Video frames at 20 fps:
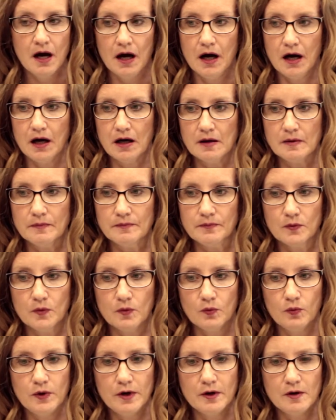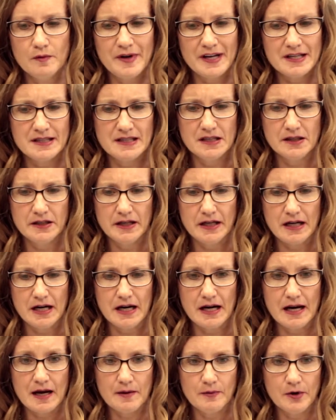Um, we were basically in
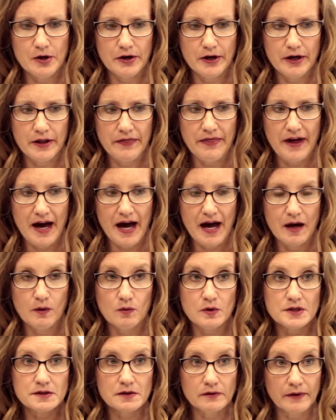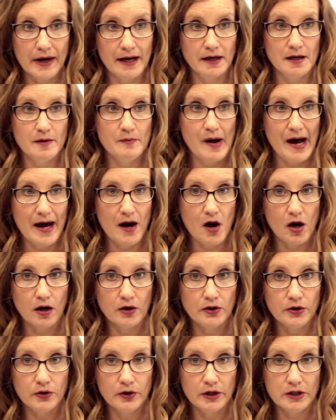a neighborhood that was surrounded by all
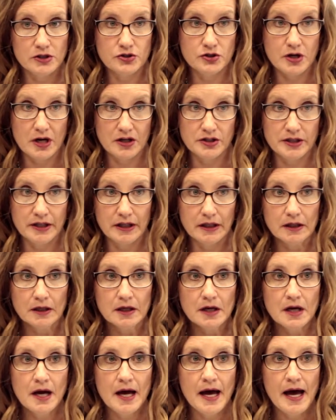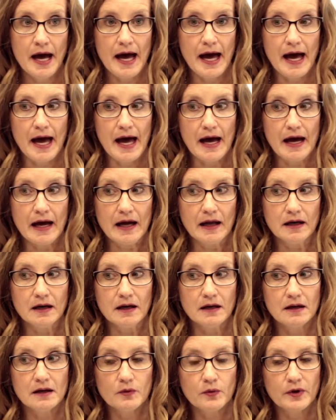new construction.
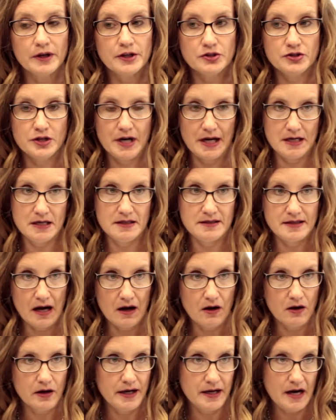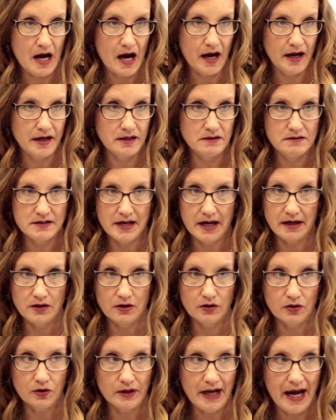And when you're trying to sell a nine, 10
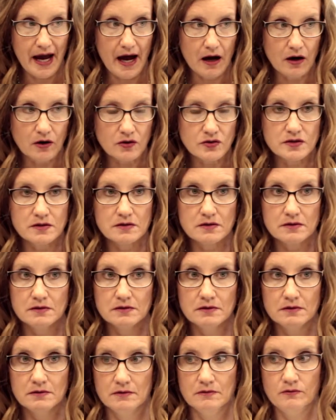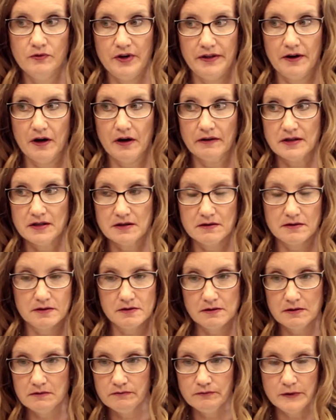year old house with all this,
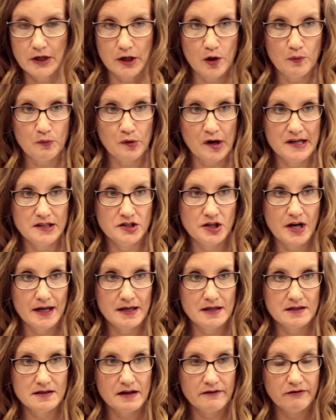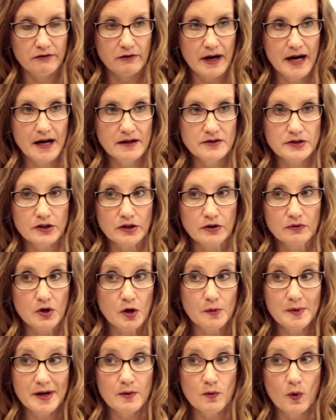you know, bright, shiny stuff around you,
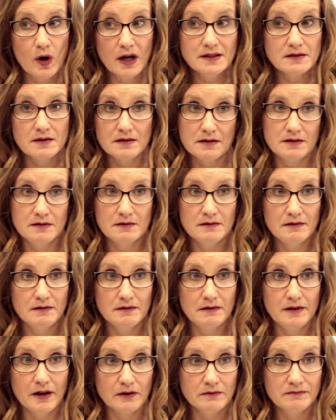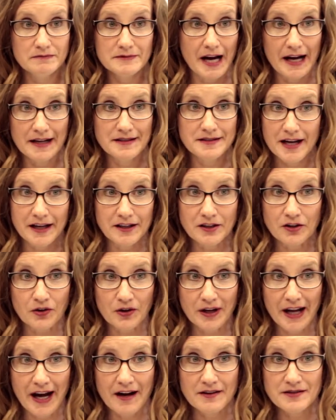nobody wants the nine, 10 year
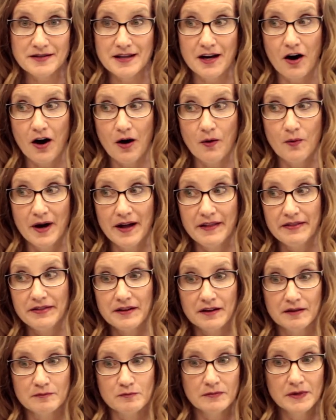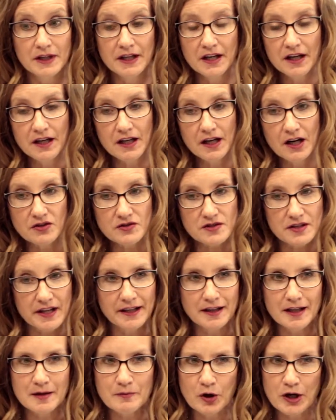old house. They all want the, you know,
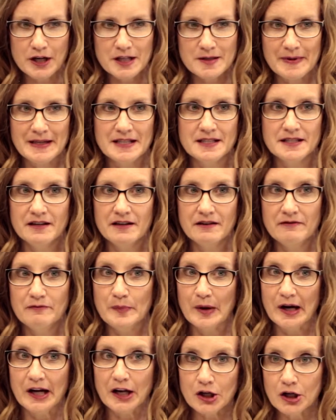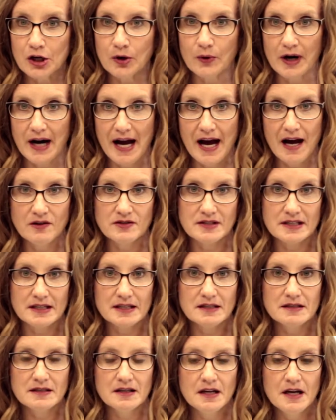slightly more expensive but newer
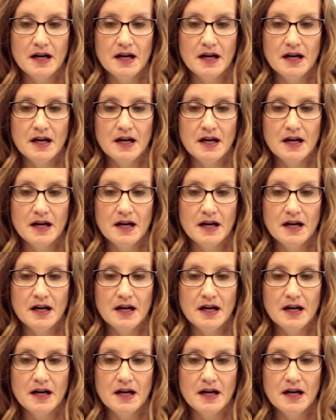houses.